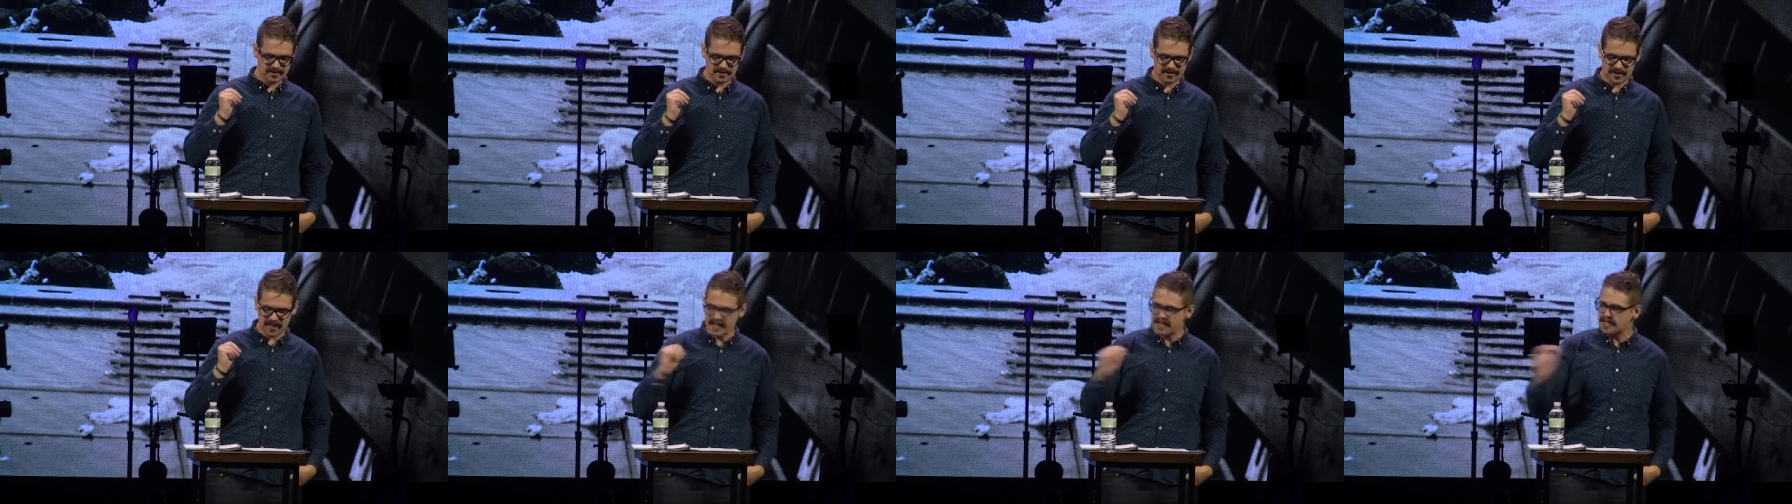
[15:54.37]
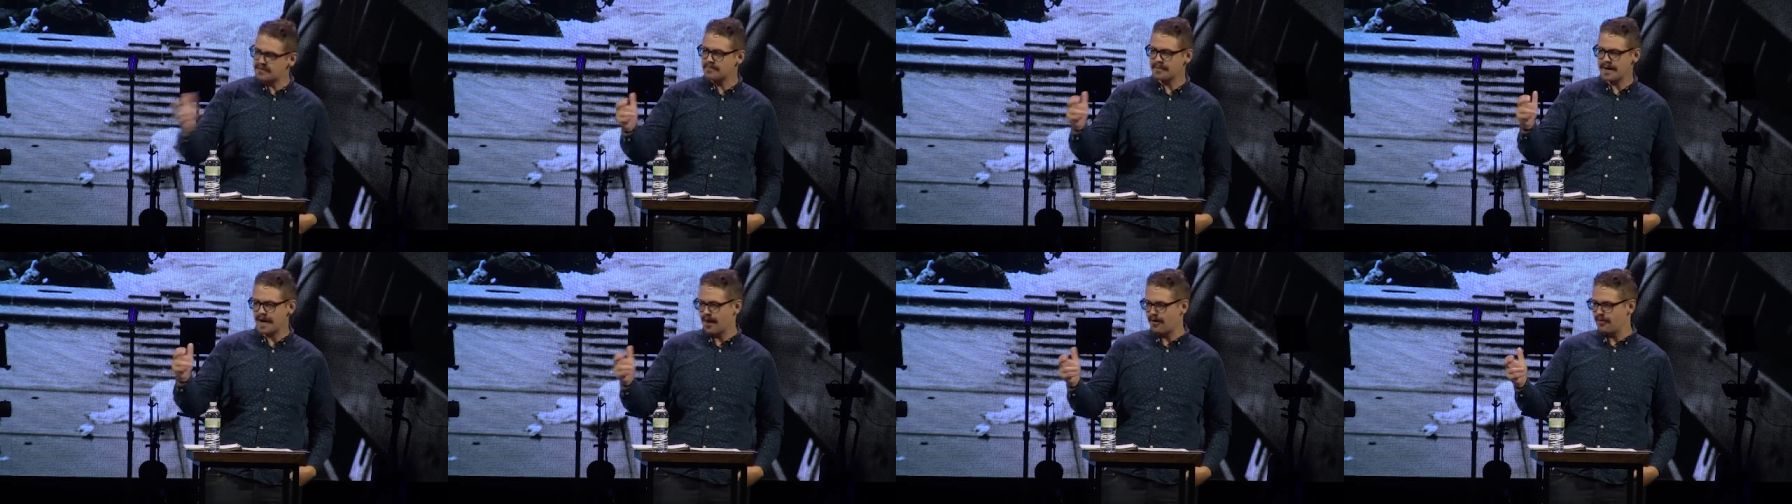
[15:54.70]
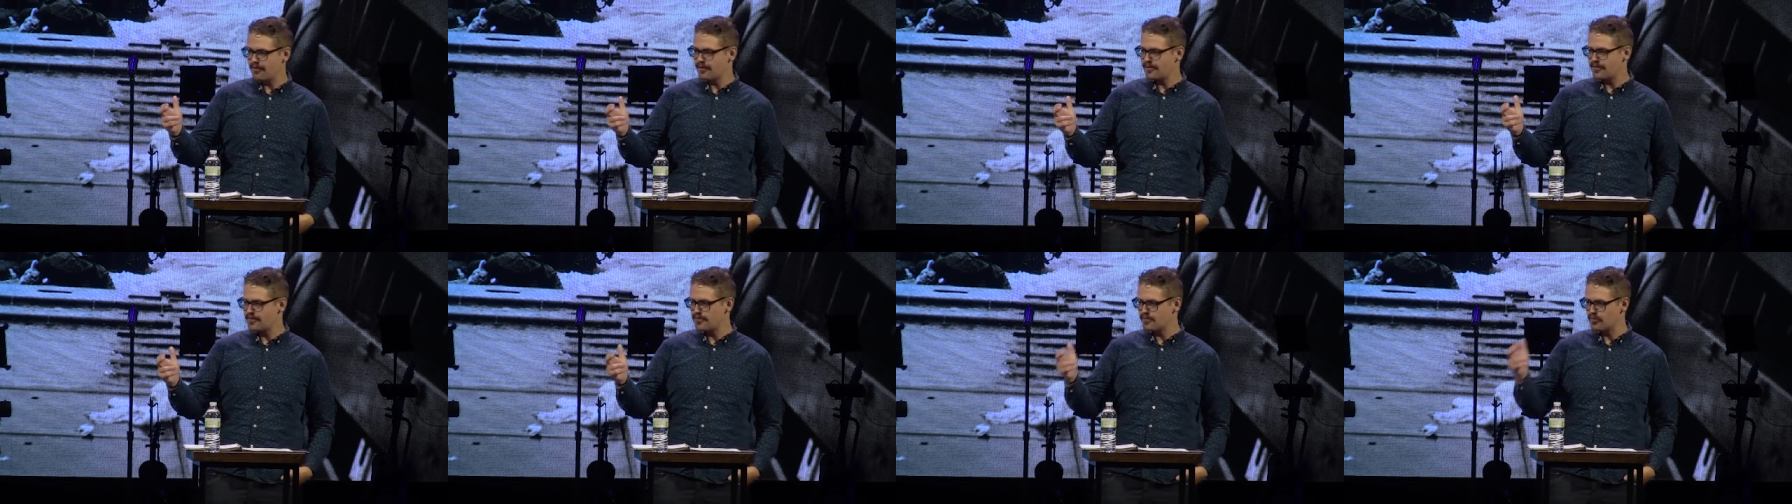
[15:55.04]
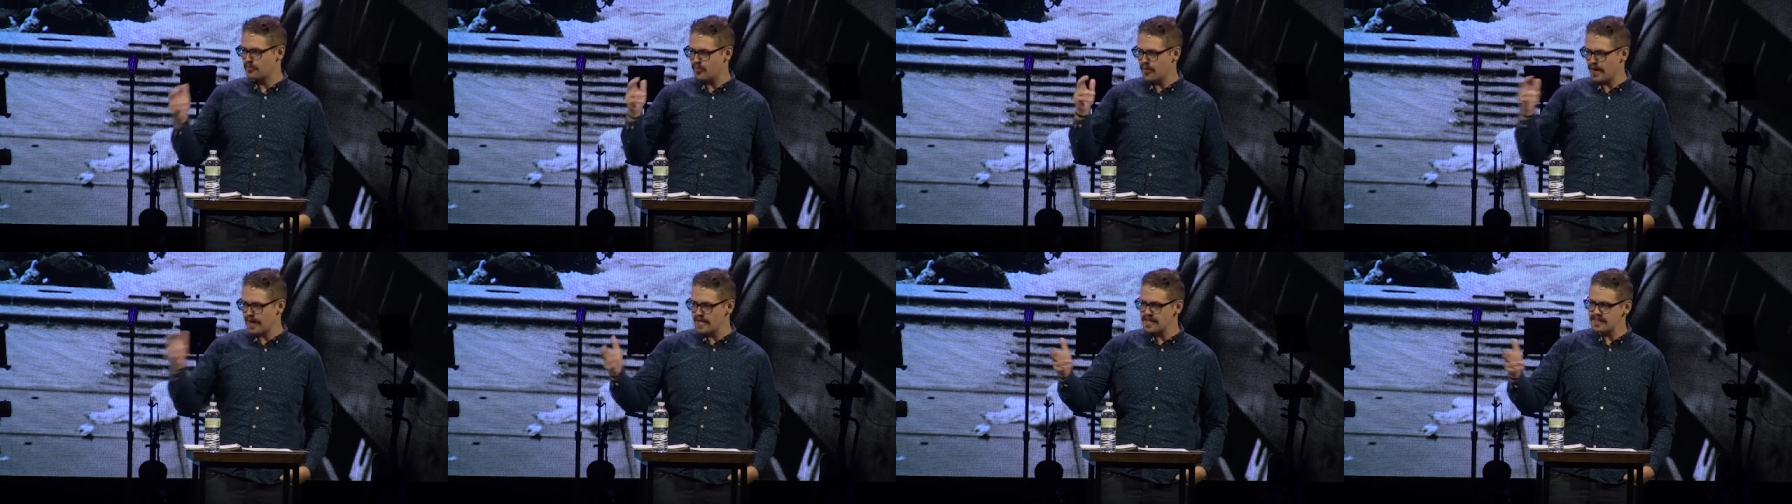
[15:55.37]
Think about
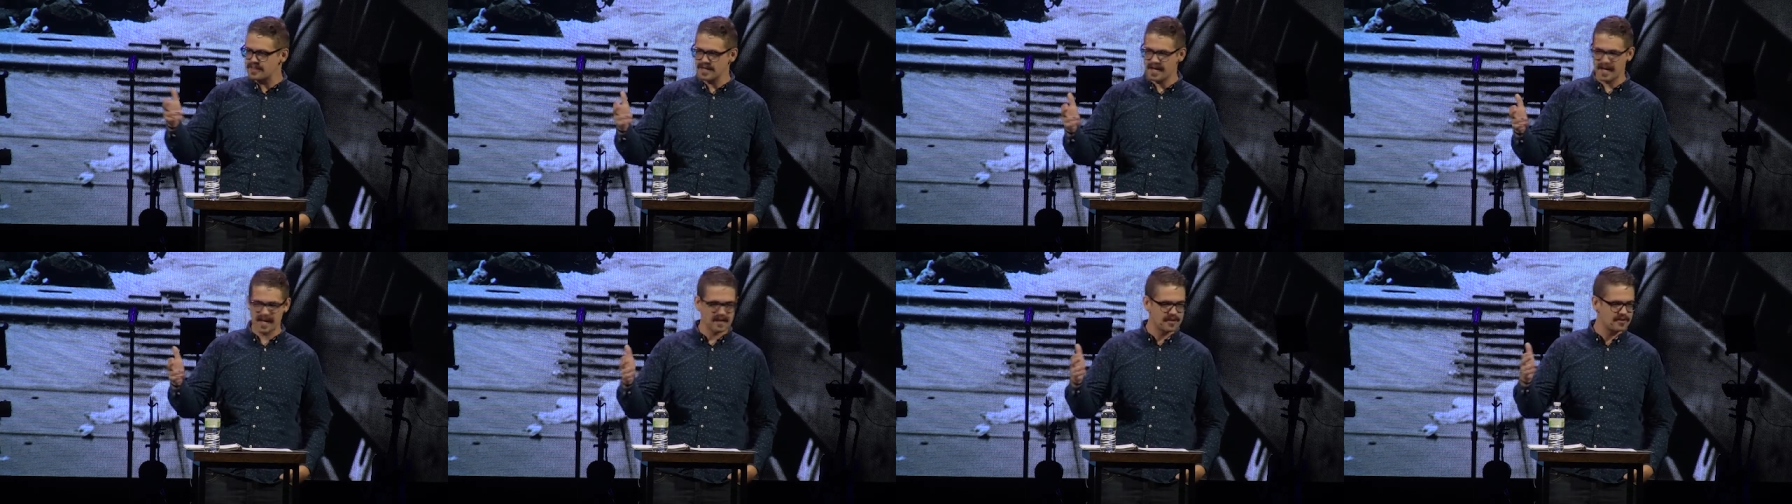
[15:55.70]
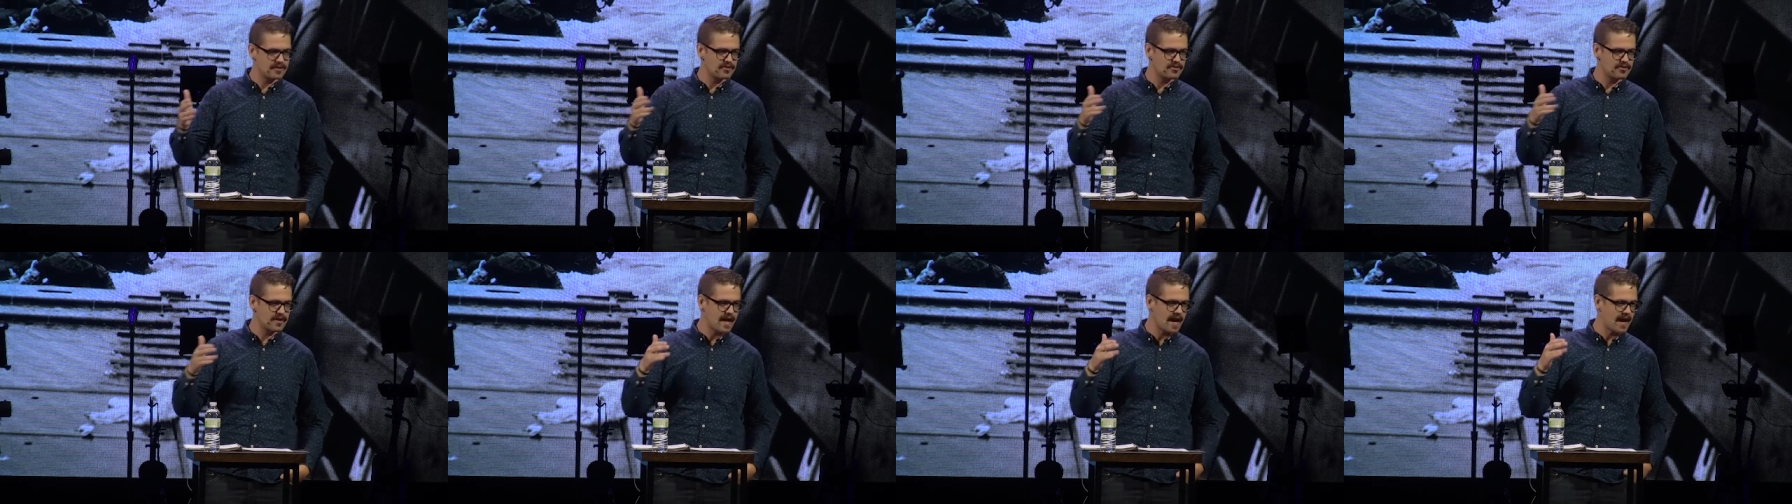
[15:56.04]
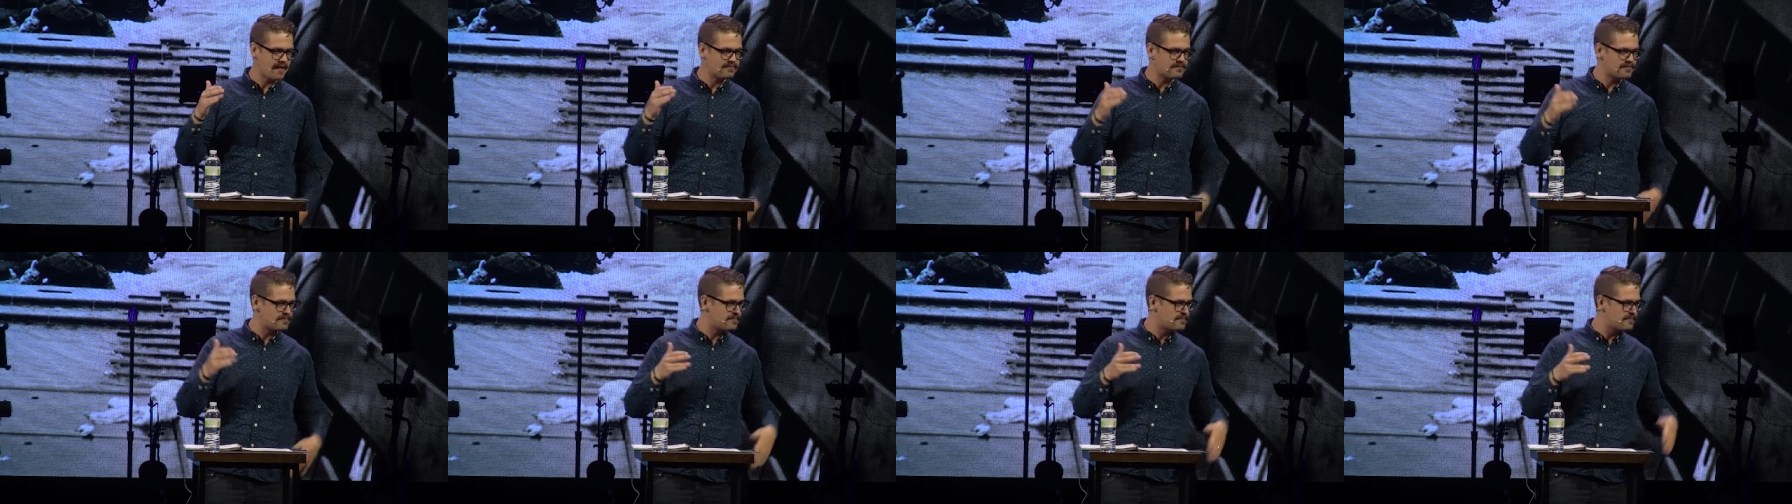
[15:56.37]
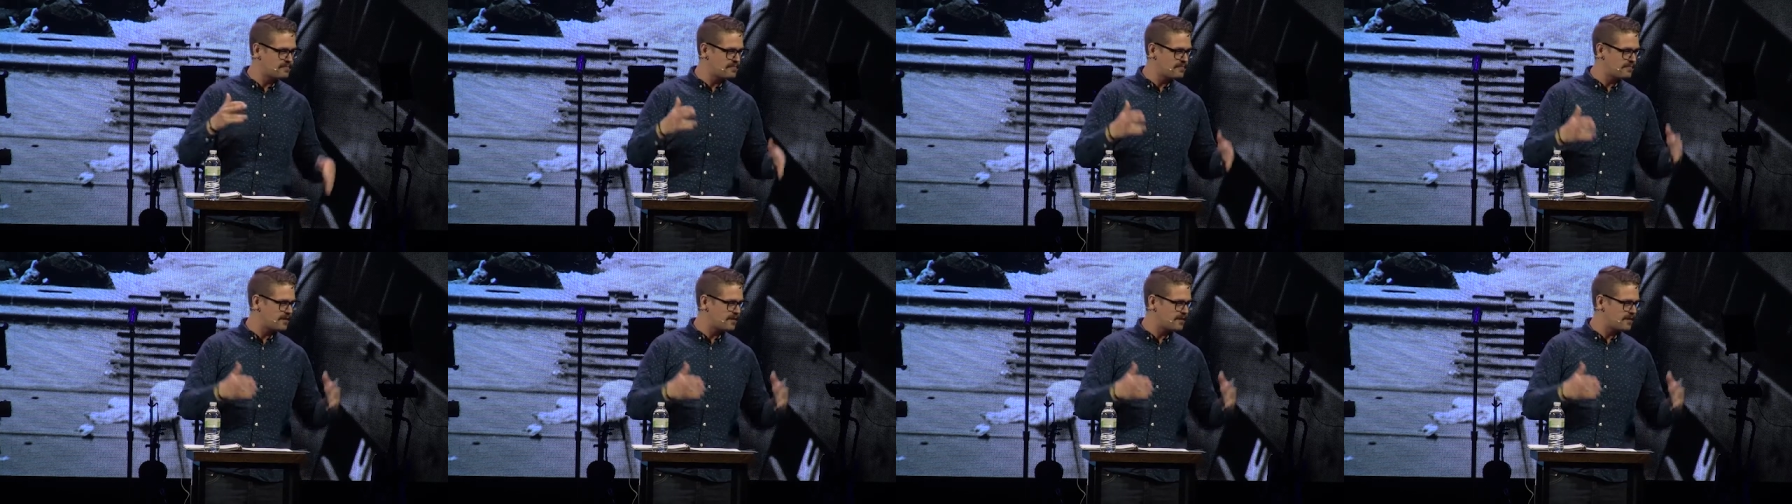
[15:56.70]
the way that you have to,